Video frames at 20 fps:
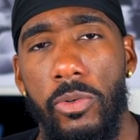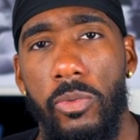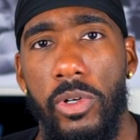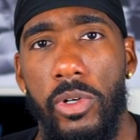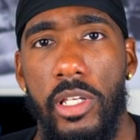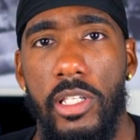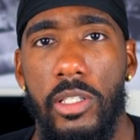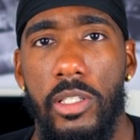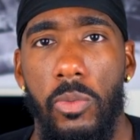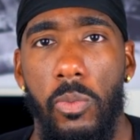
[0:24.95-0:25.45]

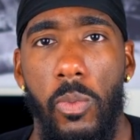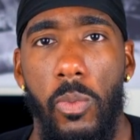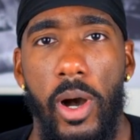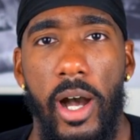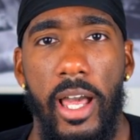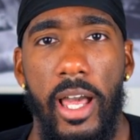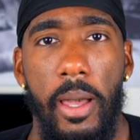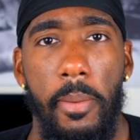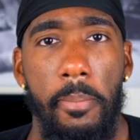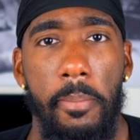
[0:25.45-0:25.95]
reason
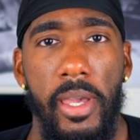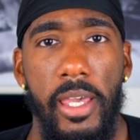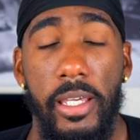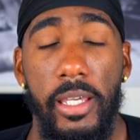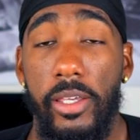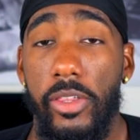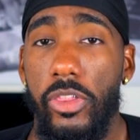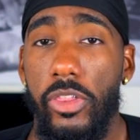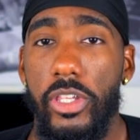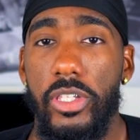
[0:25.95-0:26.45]
why I'm
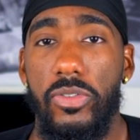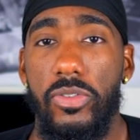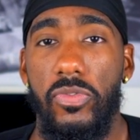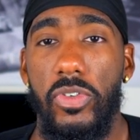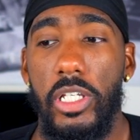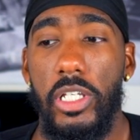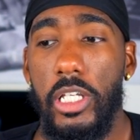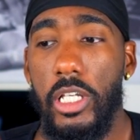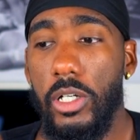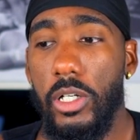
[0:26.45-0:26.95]
making this
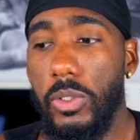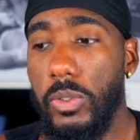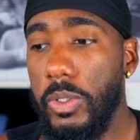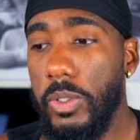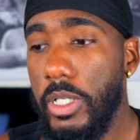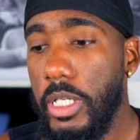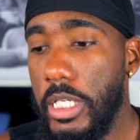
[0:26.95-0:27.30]
video